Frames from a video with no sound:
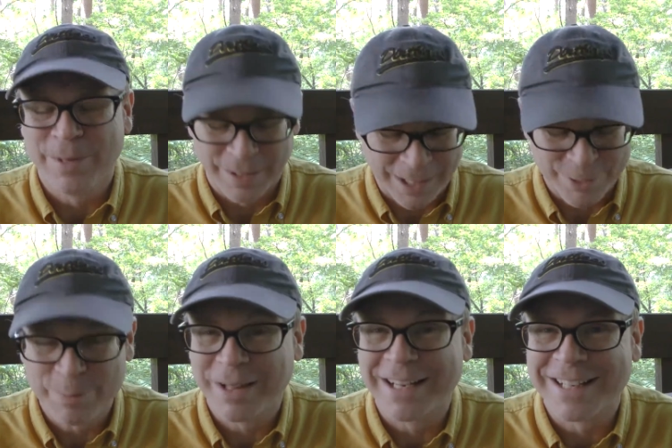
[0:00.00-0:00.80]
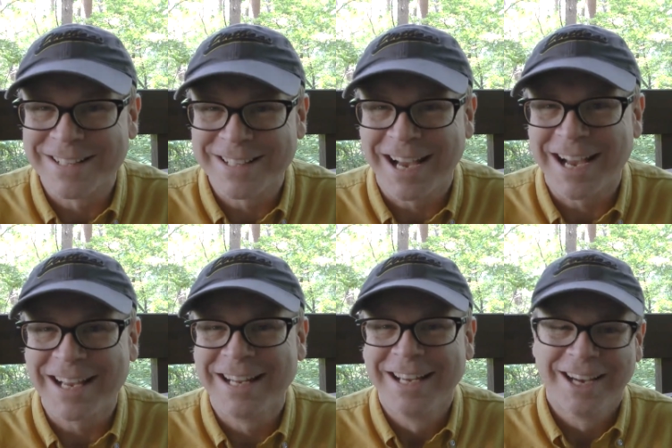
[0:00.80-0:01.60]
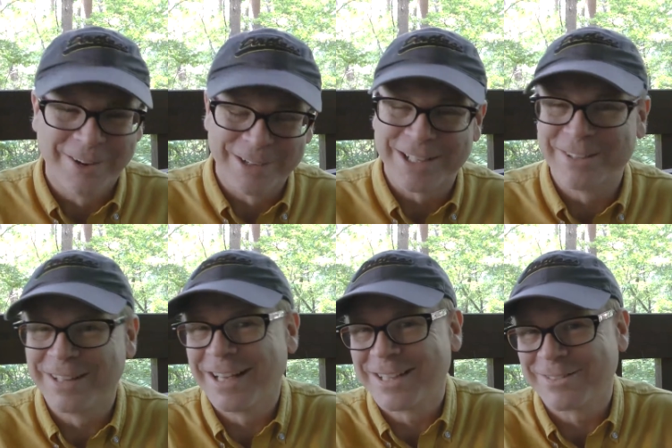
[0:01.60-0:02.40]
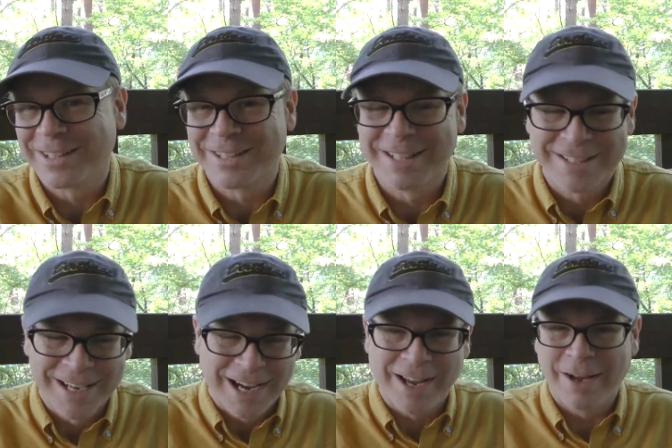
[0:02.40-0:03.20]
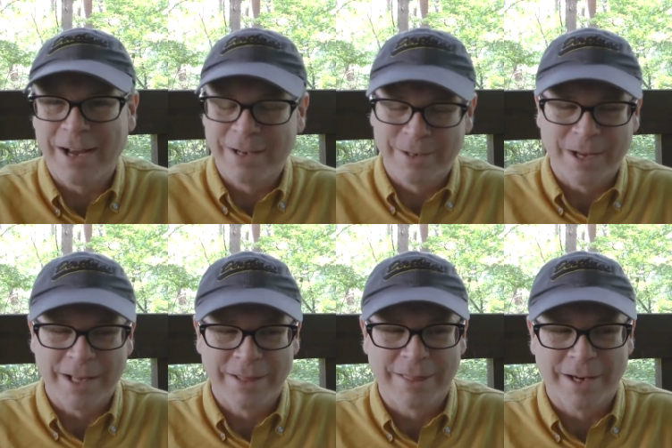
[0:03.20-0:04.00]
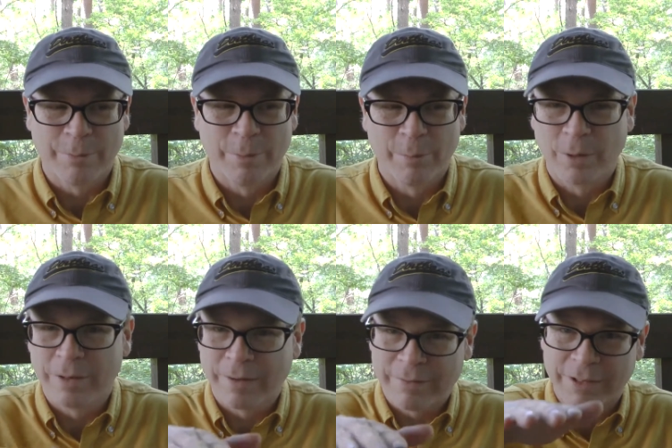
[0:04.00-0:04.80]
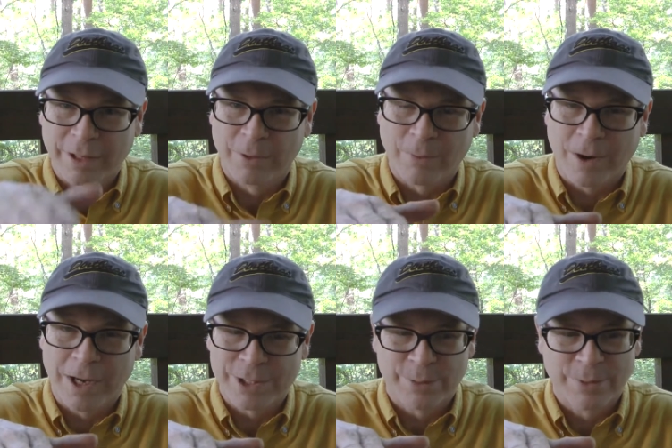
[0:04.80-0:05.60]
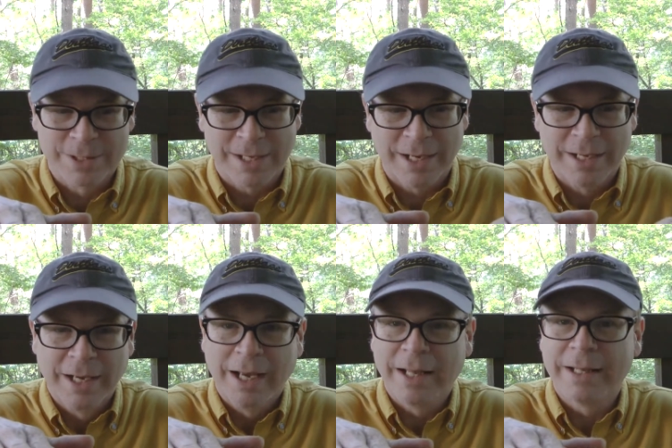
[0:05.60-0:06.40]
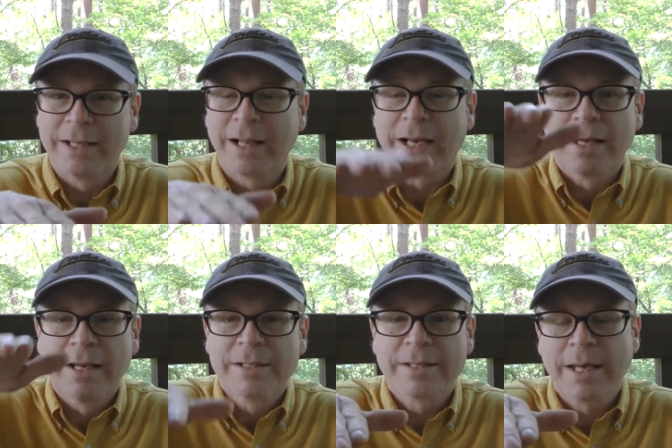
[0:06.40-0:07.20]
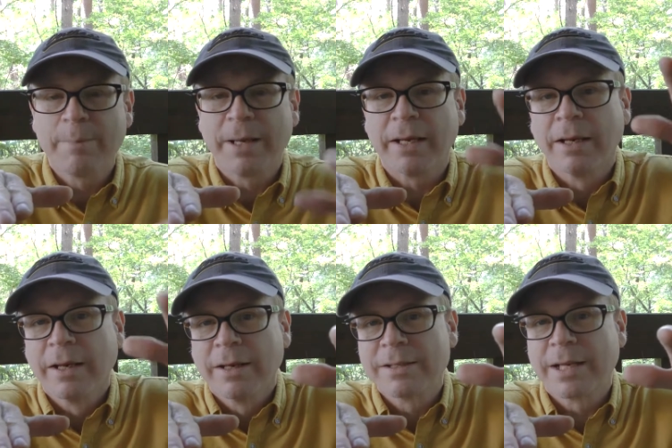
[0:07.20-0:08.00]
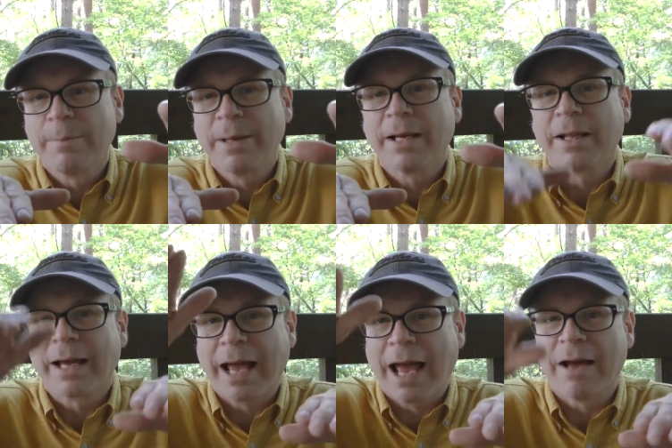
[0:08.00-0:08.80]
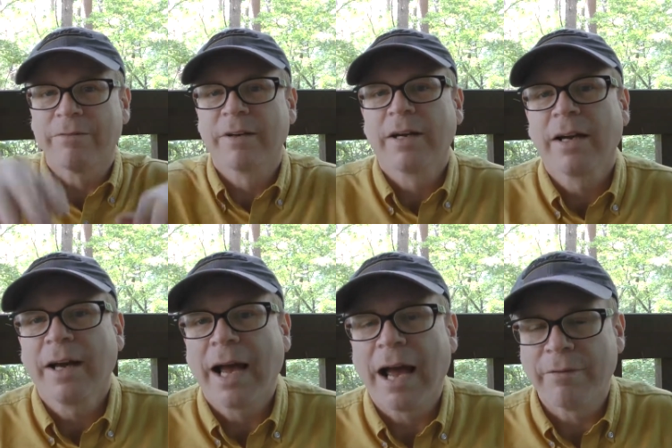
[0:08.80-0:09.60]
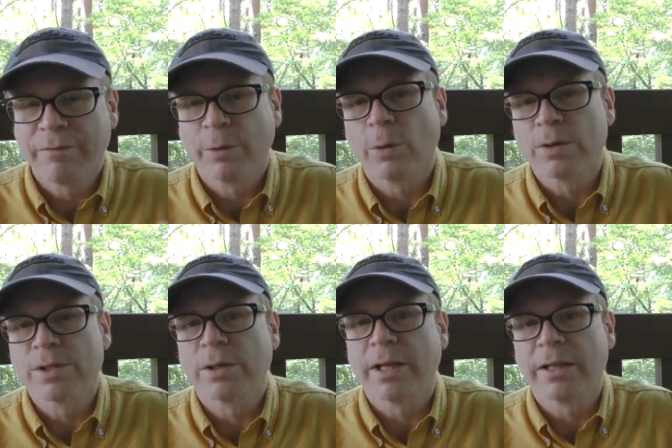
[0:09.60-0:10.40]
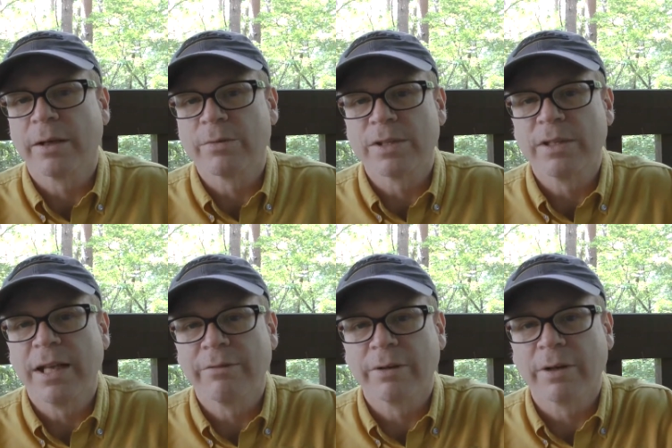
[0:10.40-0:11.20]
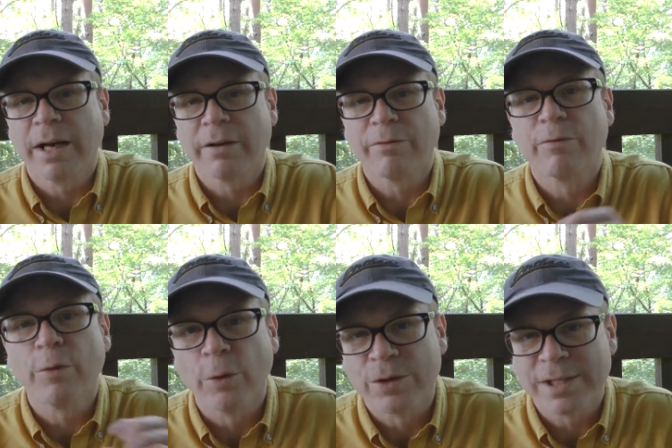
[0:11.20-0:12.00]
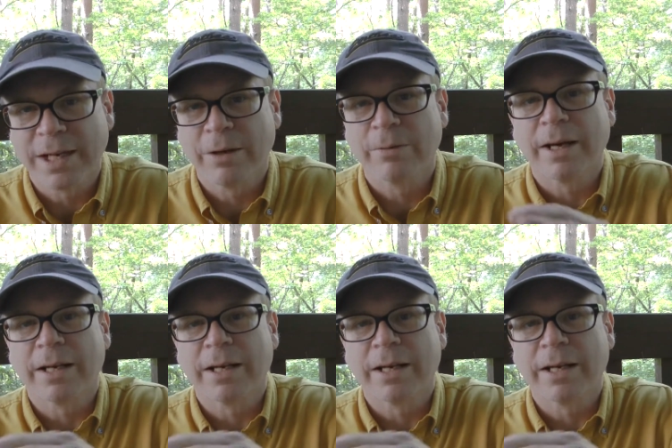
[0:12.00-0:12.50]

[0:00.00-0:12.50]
house plan inside. Oh, we could do this, we could do this. I had thought at one point of having a garage on one side and then like skipping like half floors so that there was never a full stairway,